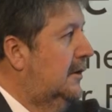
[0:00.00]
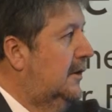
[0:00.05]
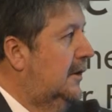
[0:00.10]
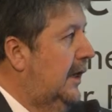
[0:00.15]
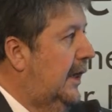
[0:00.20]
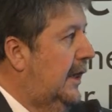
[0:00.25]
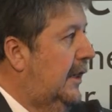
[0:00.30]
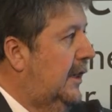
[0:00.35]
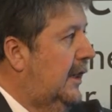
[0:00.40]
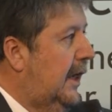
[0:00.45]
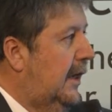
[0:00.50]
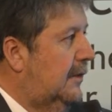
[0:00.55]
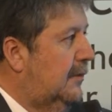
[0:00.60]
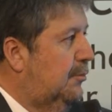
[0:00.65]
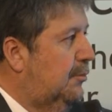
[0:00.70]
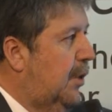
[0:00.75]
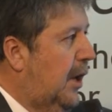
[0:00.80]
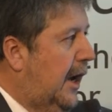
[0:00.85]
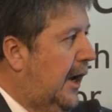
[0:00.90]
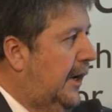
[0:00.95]
see
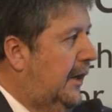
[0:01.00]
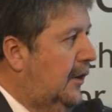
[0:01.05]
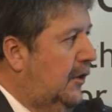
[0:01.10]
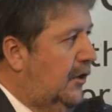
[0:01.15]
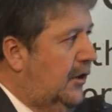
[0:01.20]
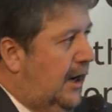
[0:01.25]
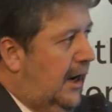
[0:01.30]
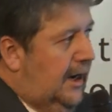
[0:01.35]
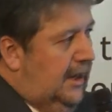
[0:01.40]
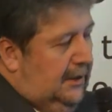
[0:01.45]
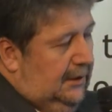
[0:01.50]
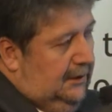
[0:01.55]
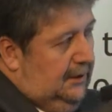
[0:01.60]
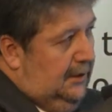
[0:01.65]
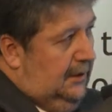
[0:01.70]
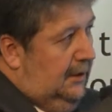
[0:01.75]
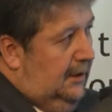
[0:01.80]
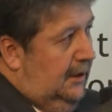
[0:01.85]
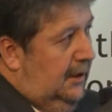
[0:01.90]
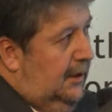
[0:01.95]
that pie
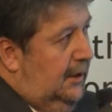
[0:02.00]
chart